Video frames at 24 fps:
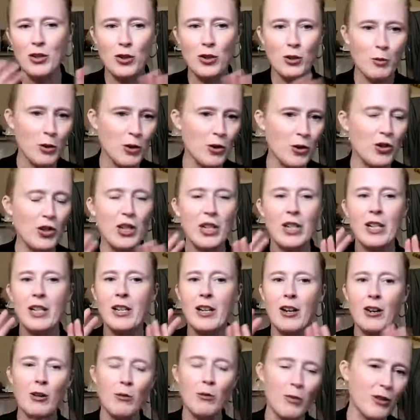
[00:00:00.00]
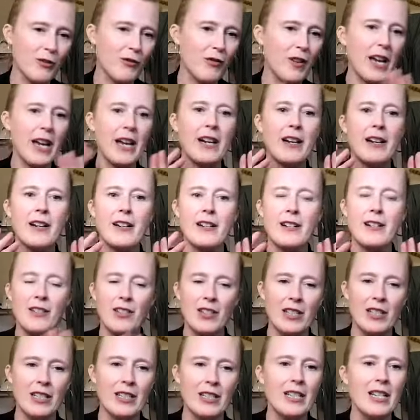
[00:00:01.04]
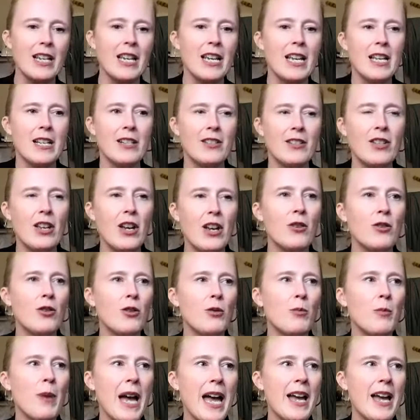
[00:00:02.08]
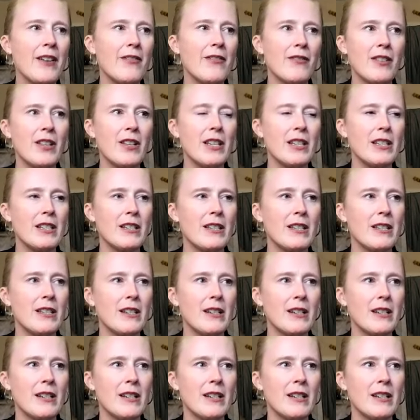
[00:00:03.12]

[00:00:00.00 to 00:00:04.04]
distribution, go to book fairs. And so you pay for this,